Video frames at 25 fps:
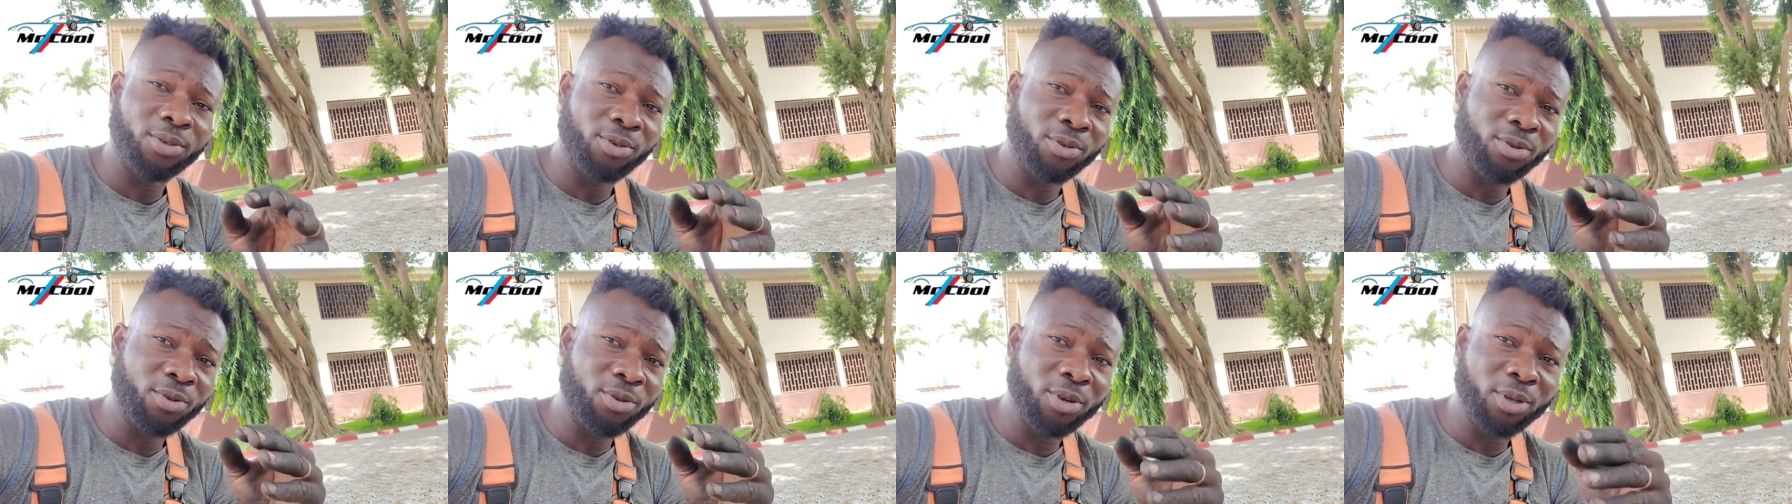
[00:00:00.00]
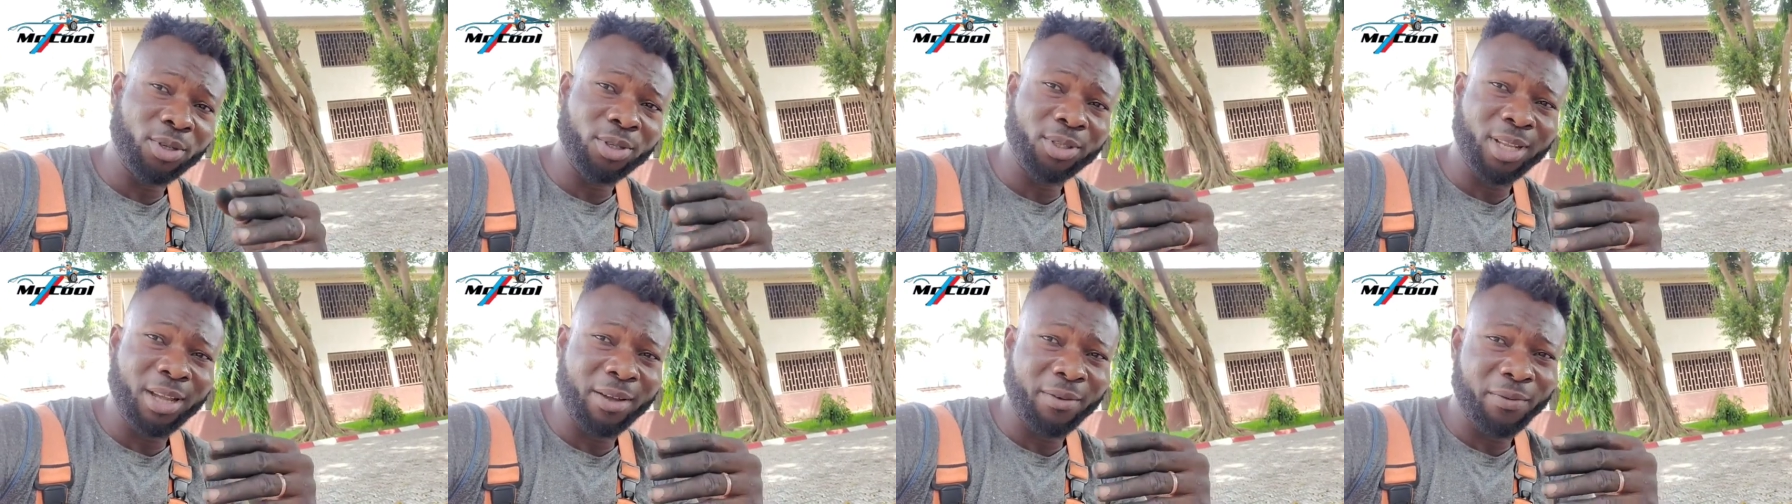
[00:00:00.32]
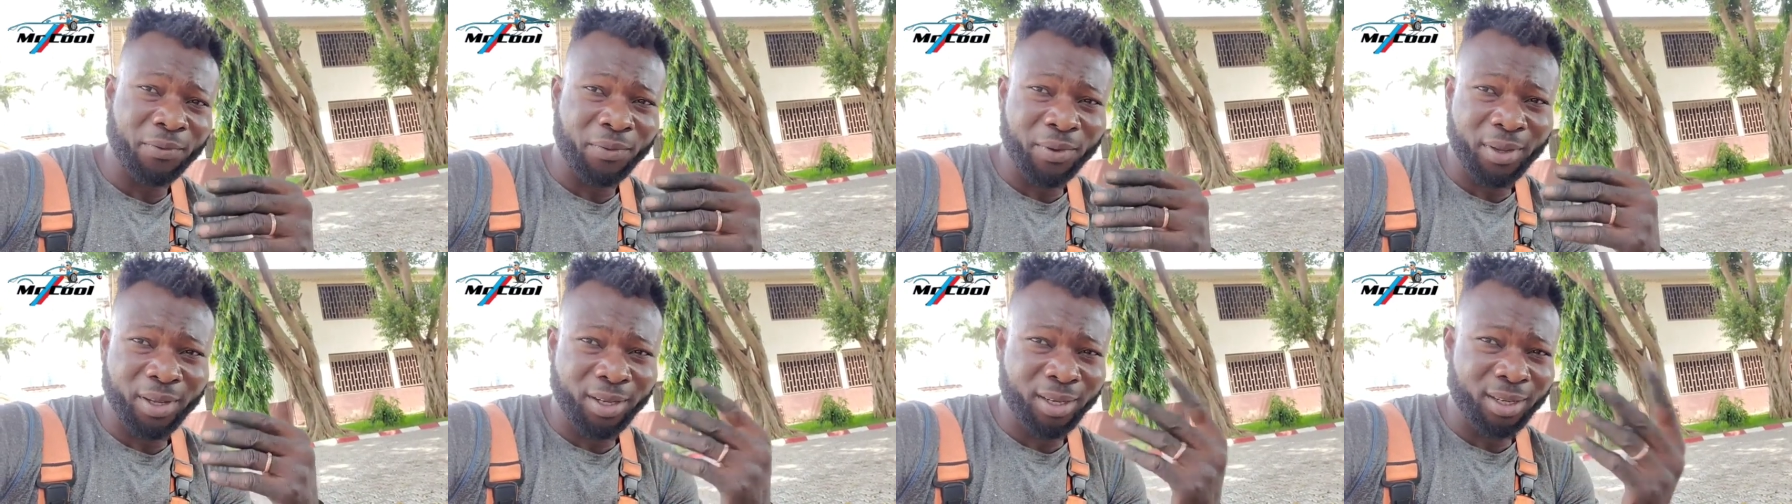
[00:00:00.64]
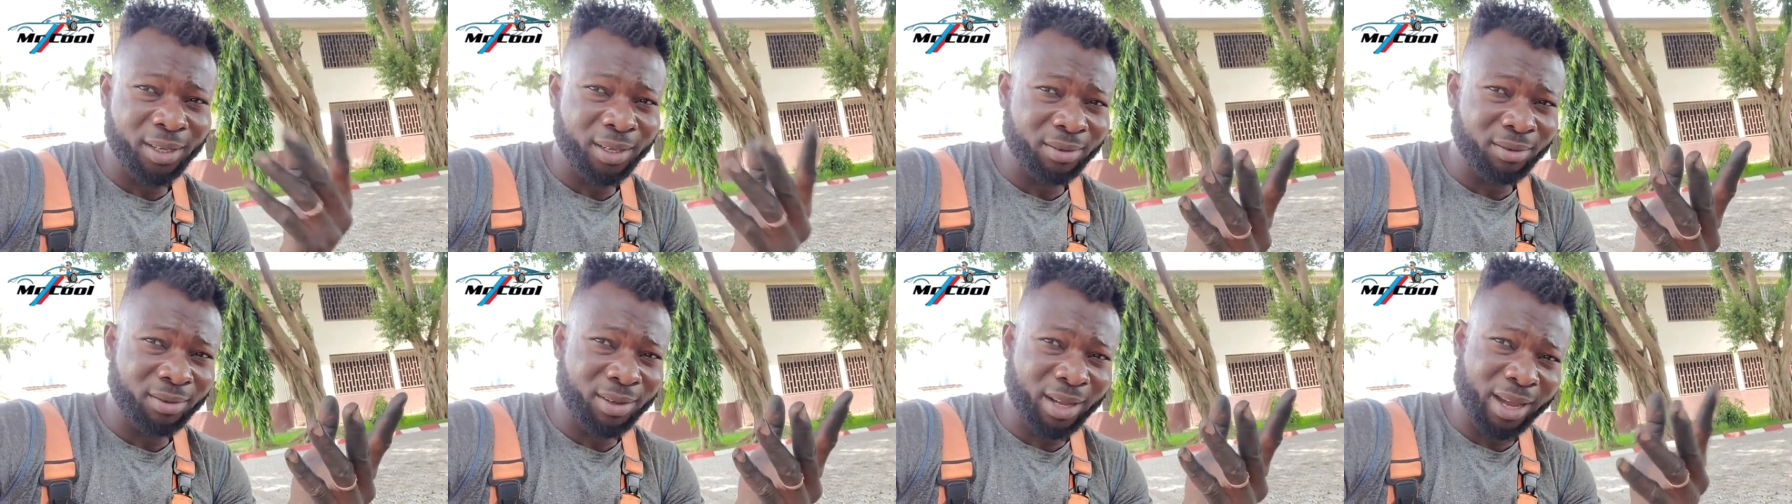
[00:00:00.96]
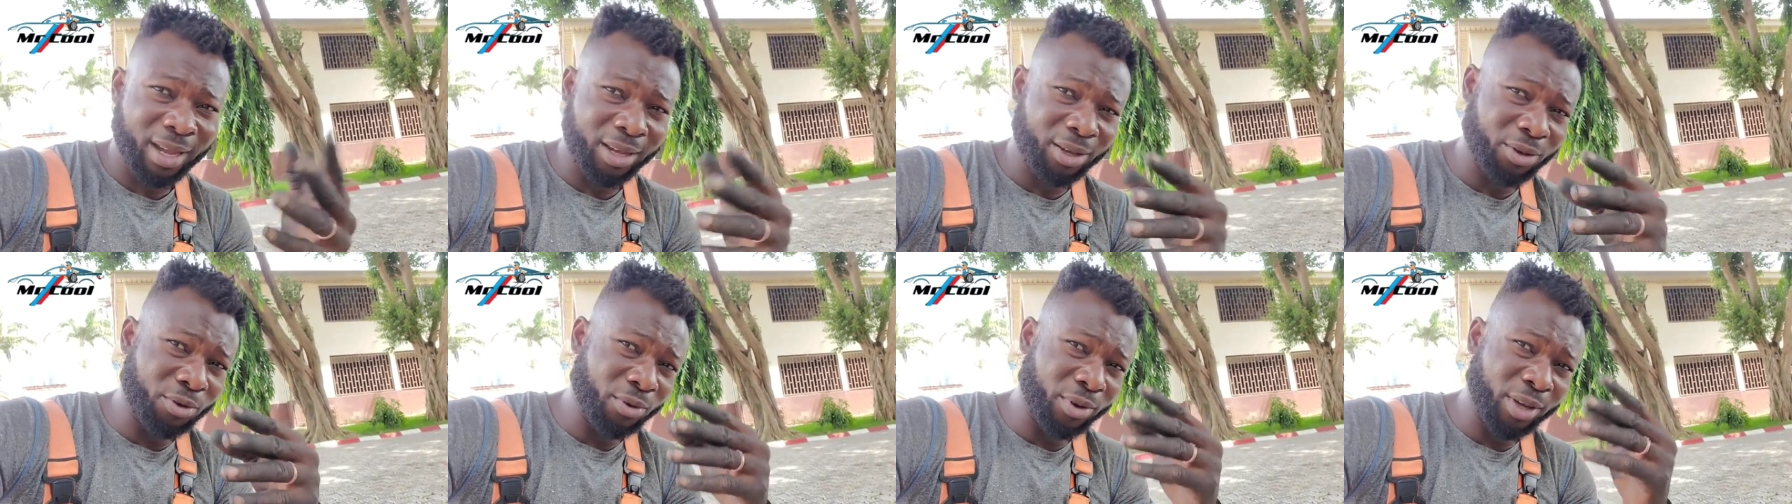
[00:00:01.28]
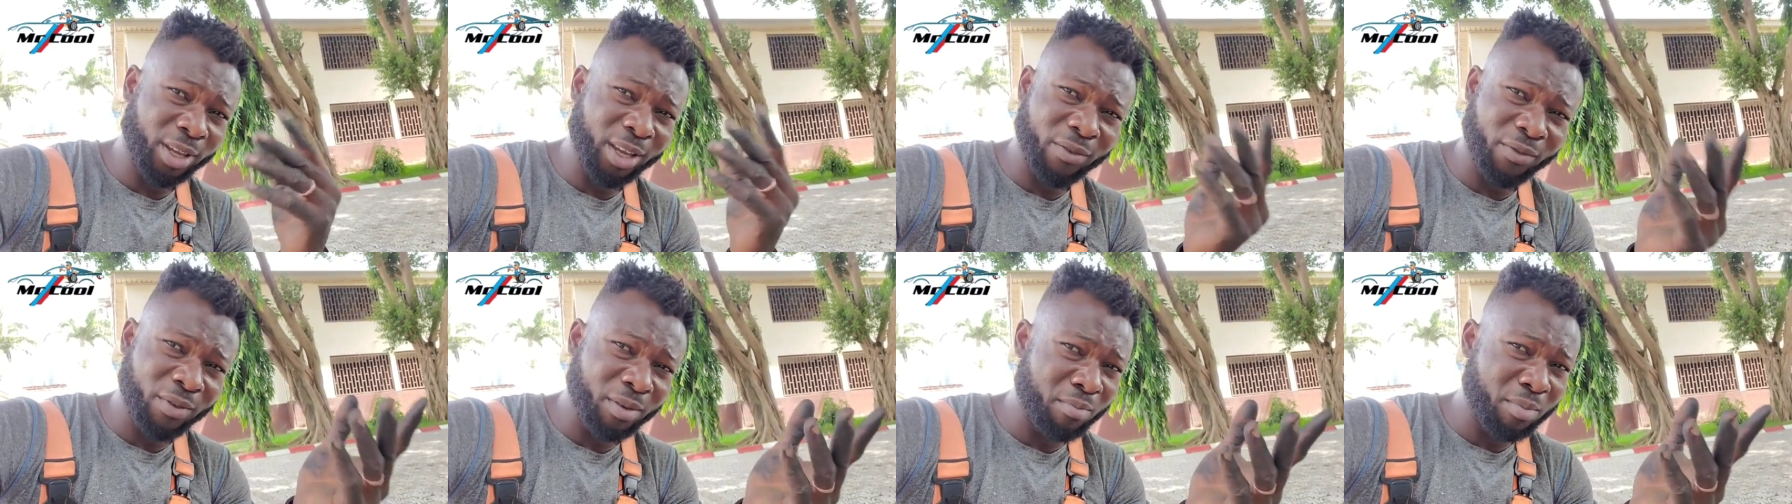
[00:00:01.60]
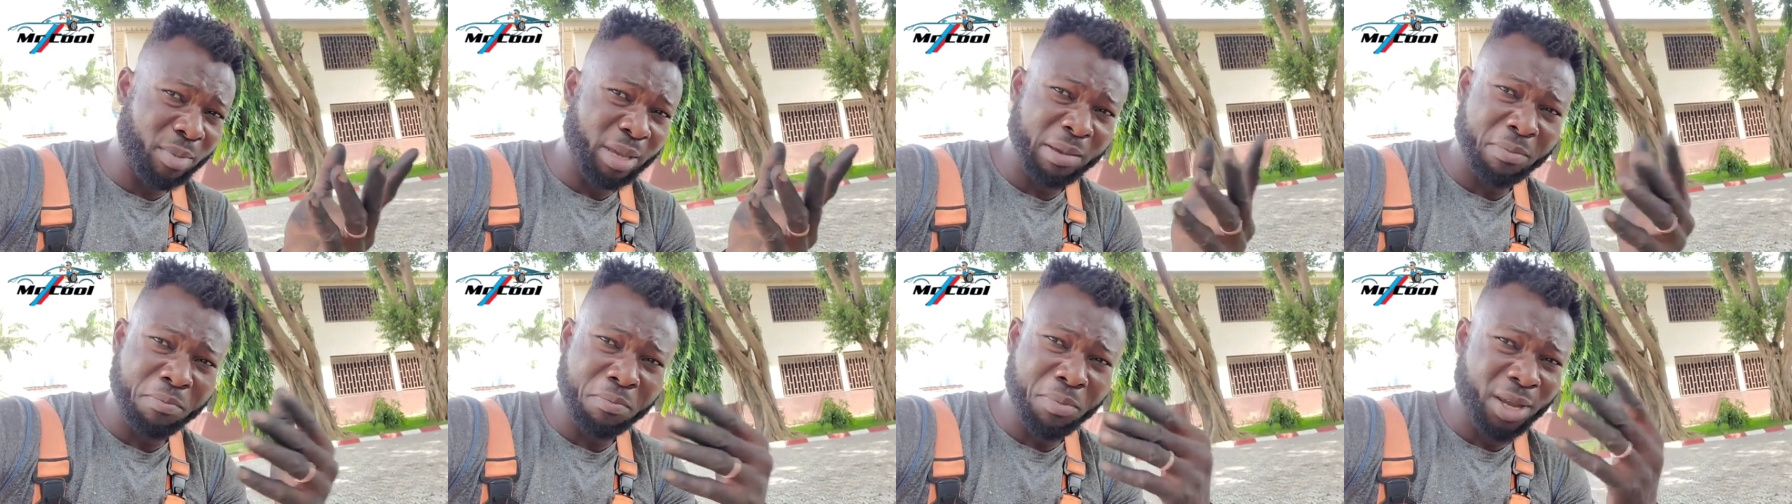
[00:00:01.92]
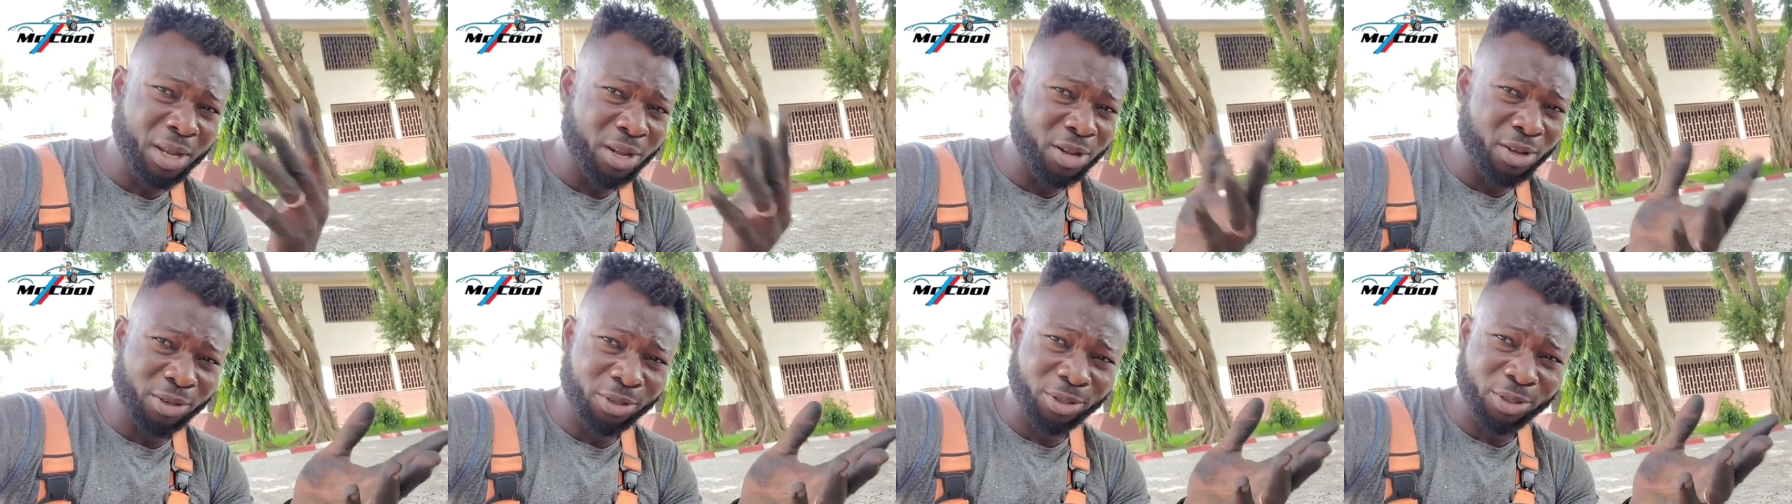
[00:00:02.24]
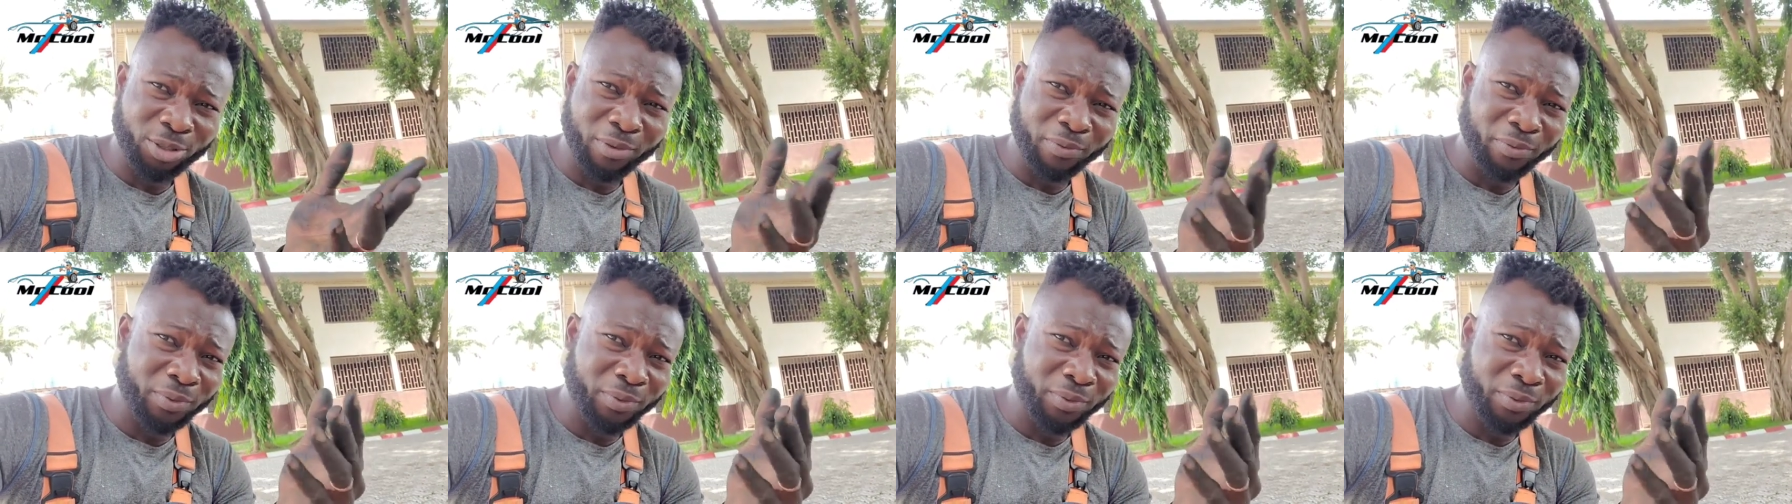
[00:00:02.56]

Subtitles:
you don't start feeling like you're giving me millions of